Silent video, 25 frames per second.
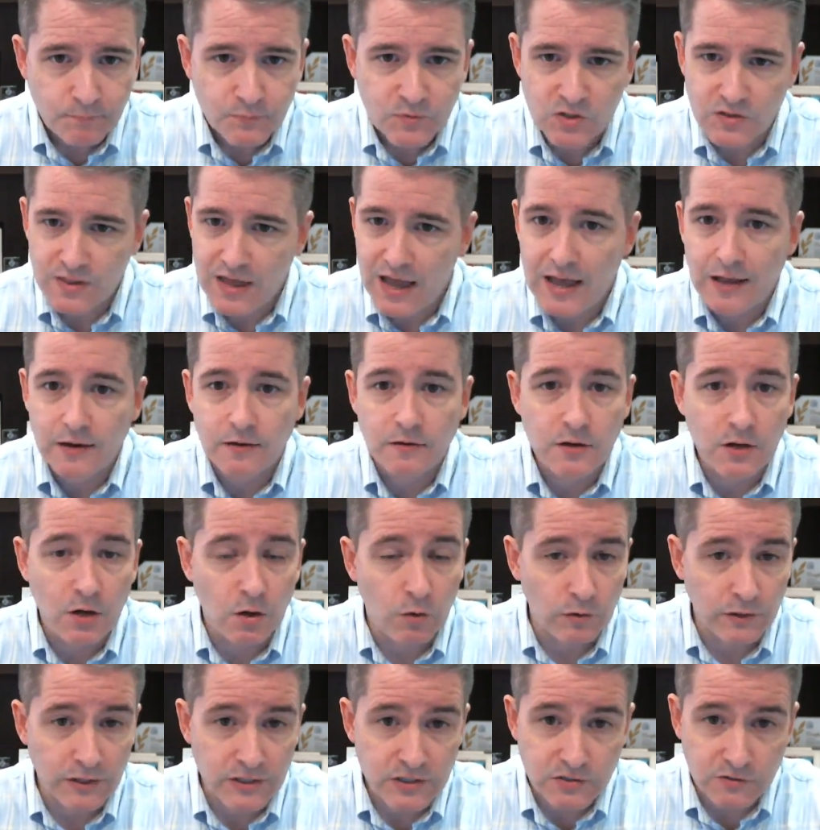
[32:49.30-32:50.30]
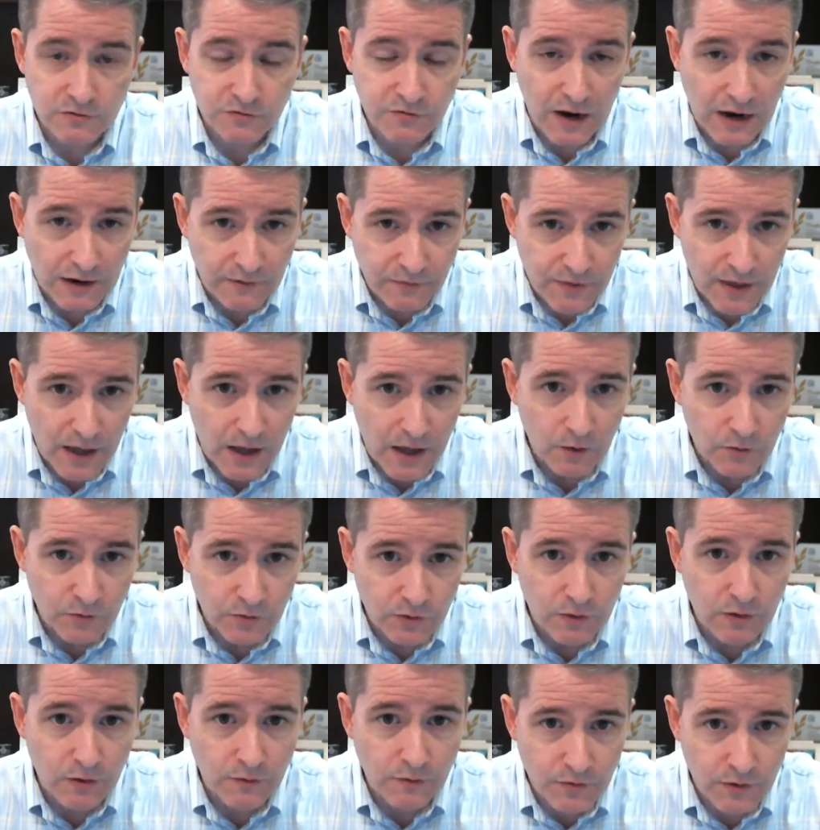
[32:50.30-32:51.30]
to that, list of
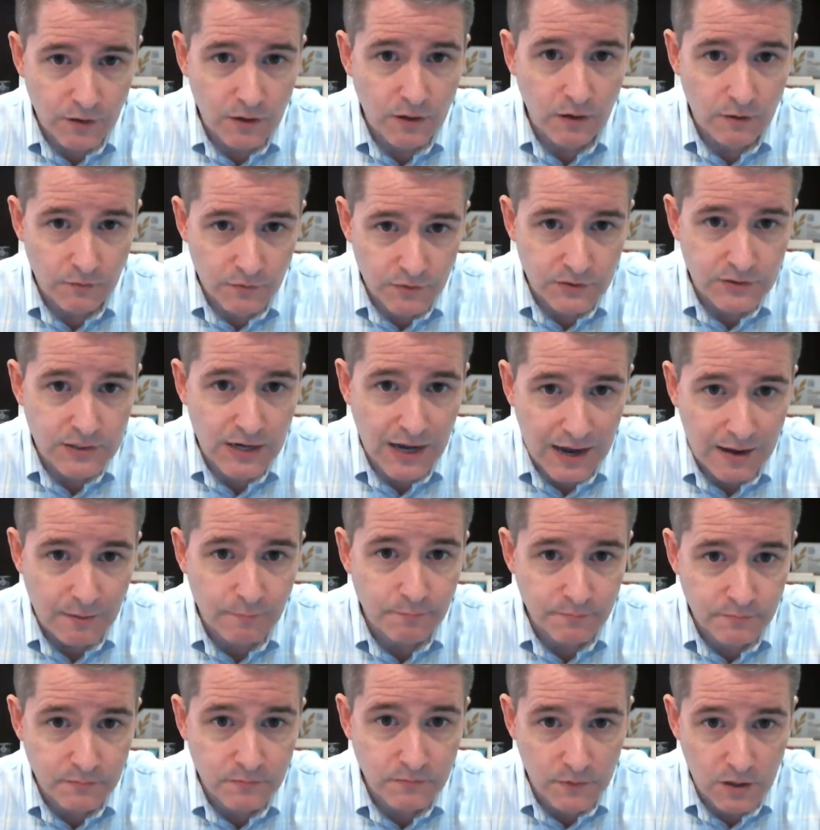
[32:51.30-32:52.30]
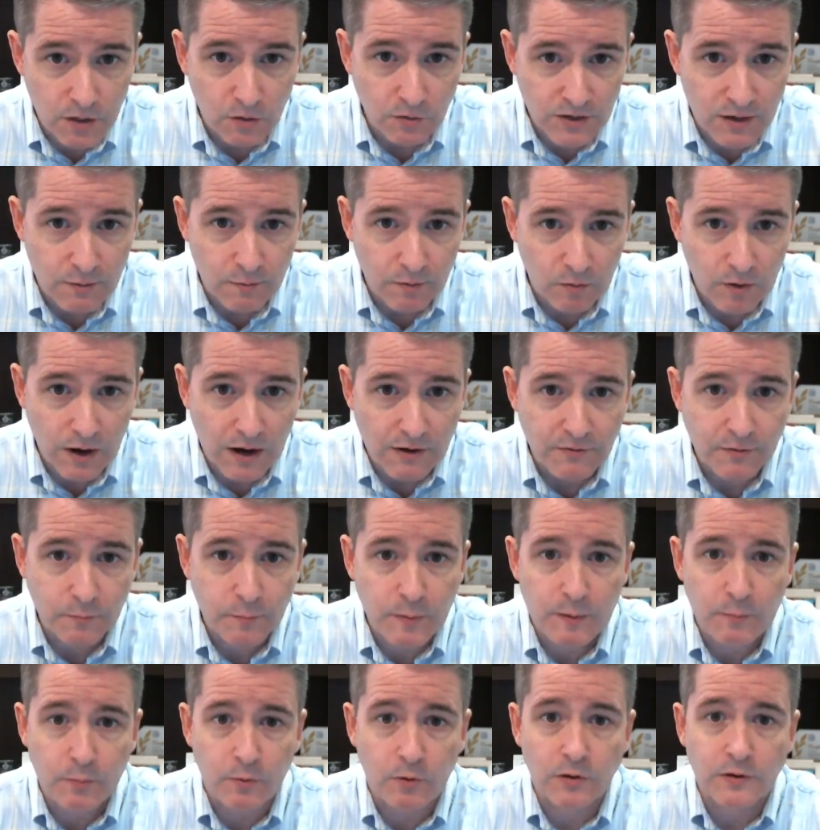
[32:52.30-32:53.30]
5,000 of the top, demographic
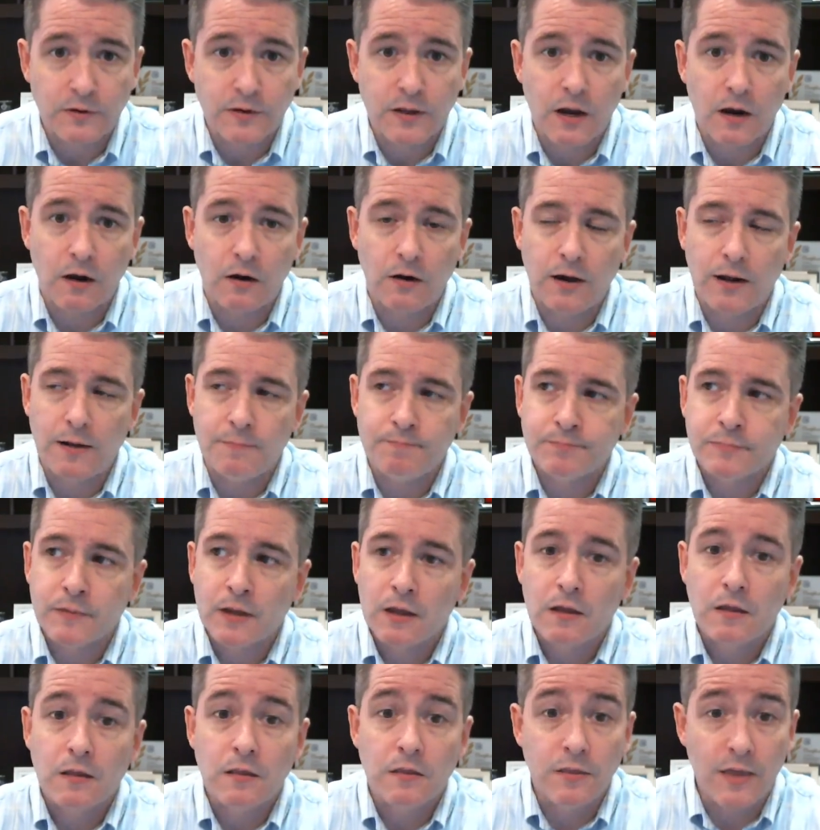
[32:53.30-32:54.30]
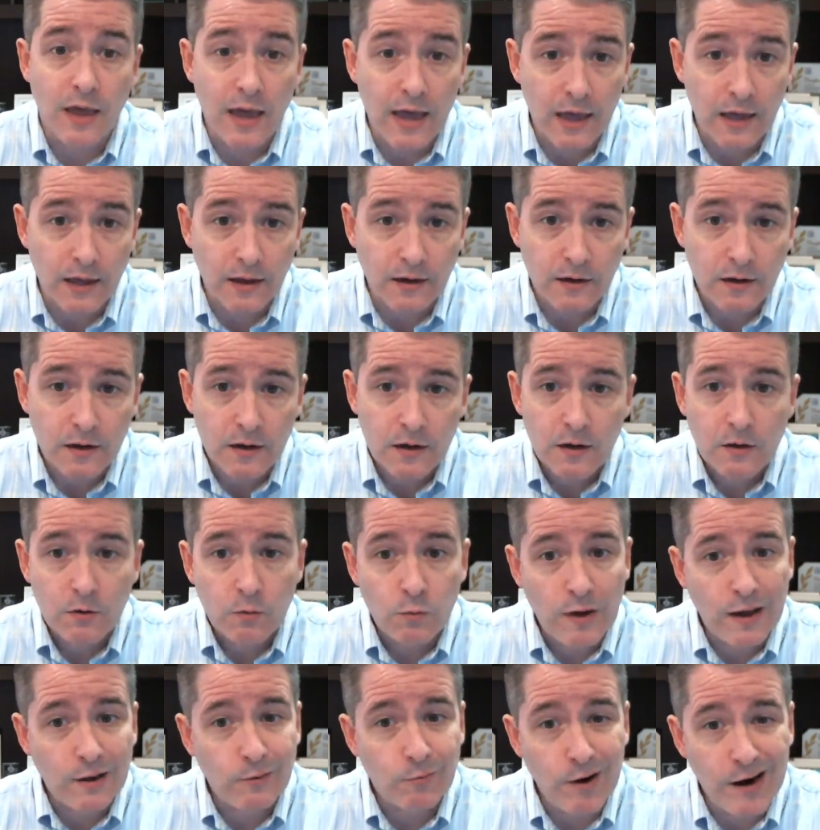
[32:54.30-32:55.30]
people in the area. Then
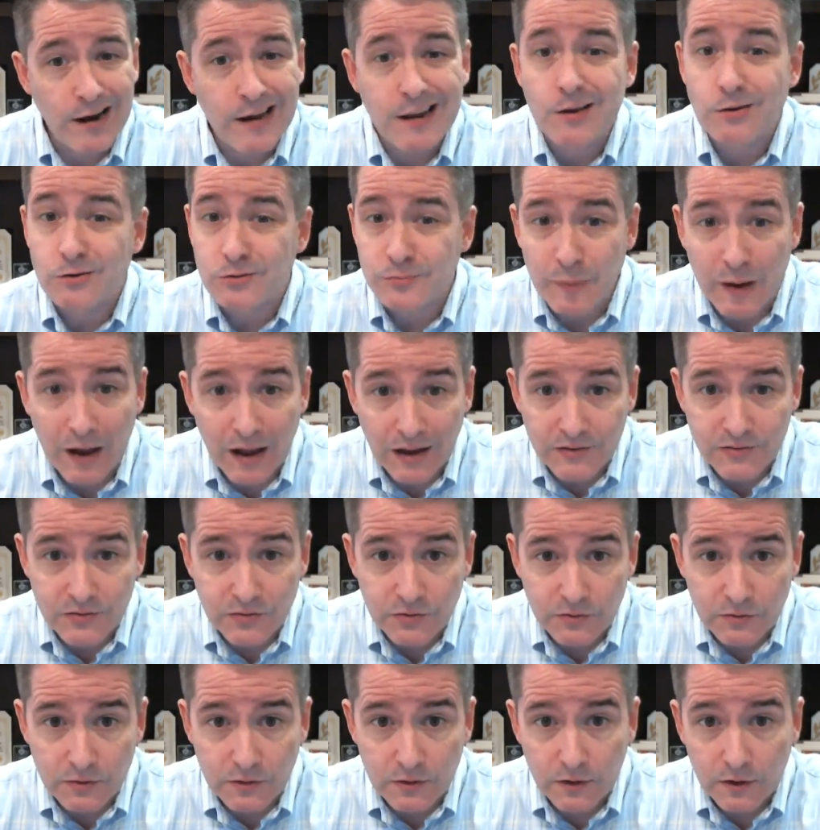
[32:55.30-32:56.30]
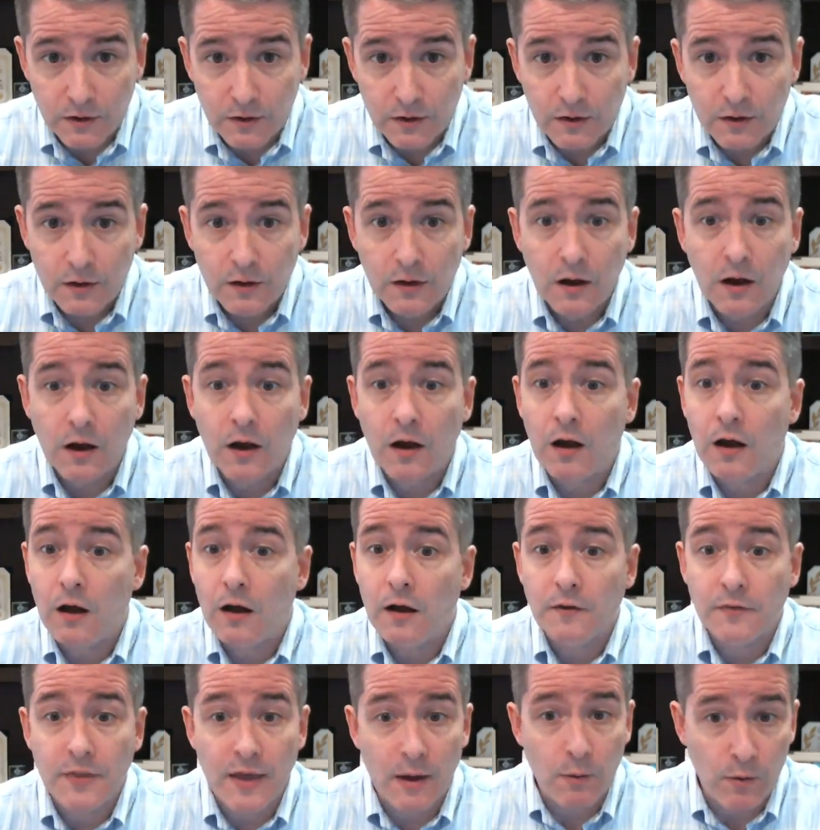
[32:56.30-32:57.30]
we had radio spots
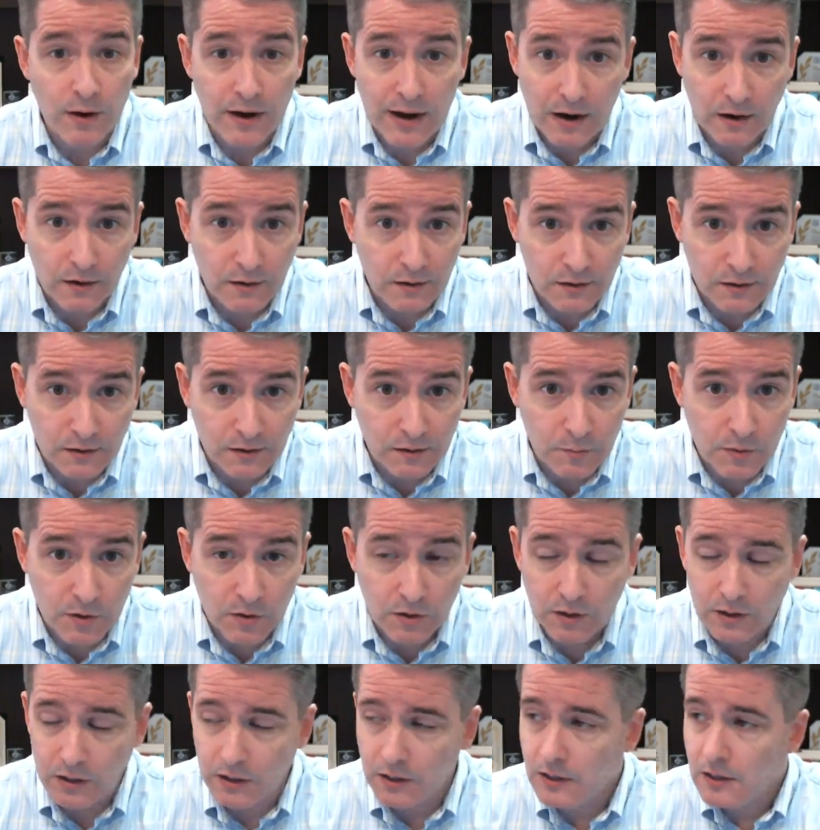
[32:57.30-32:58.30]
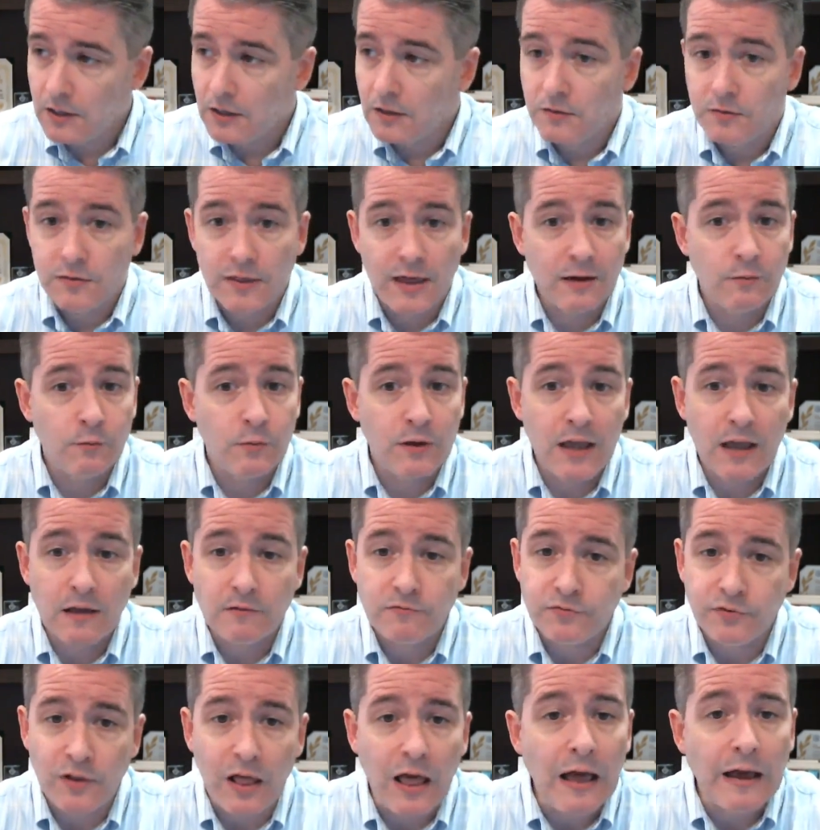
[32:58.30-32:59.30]
that went out into the community. Then we
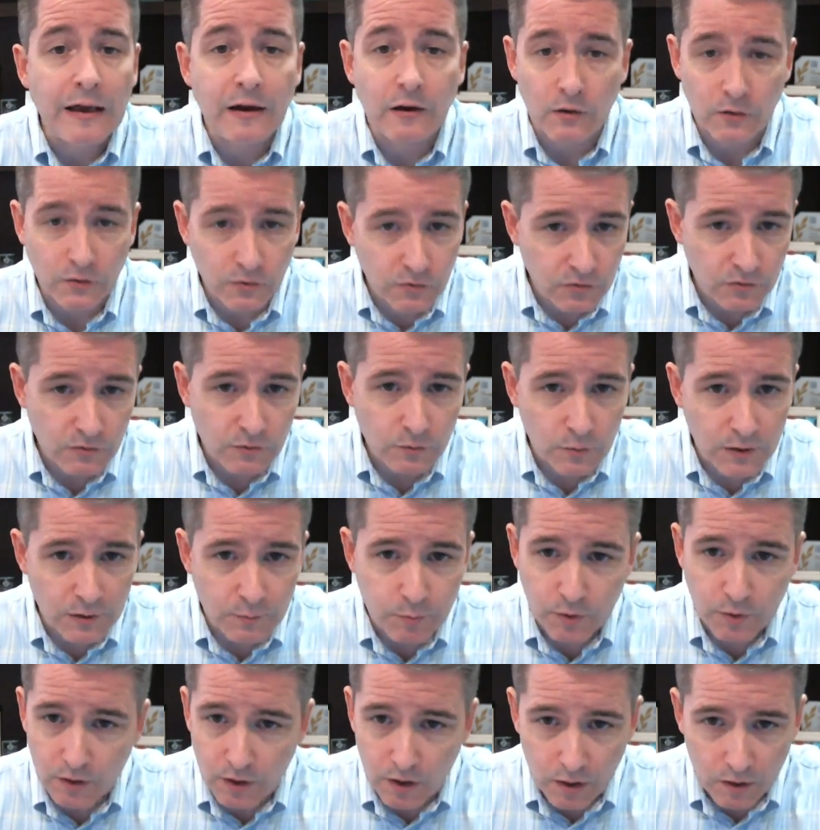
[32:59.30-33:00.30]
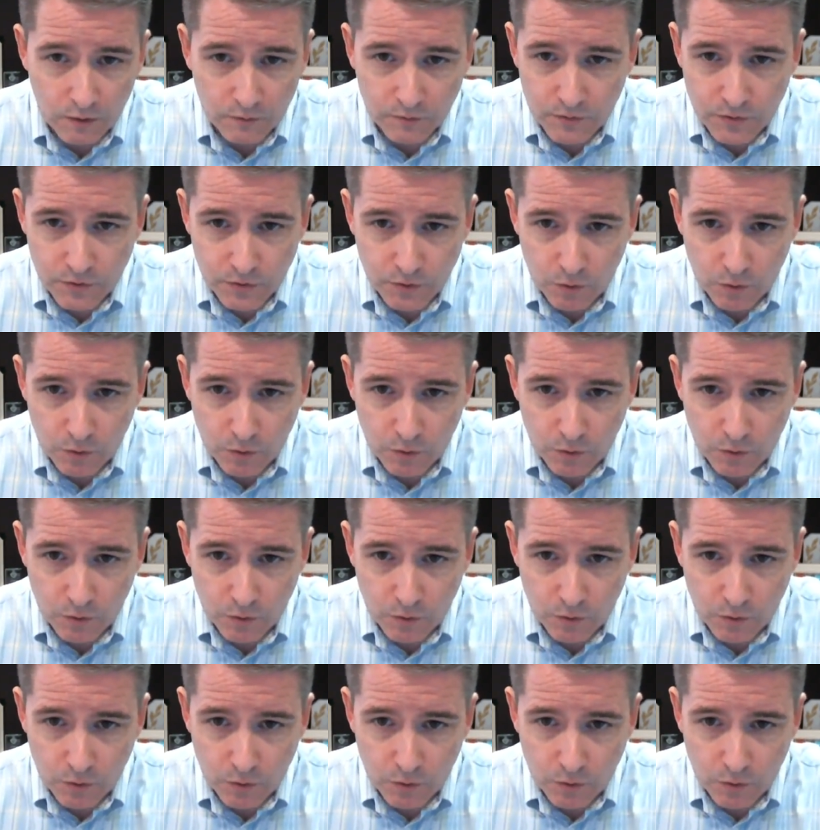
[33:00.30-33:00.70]
had flyers we'd put all over the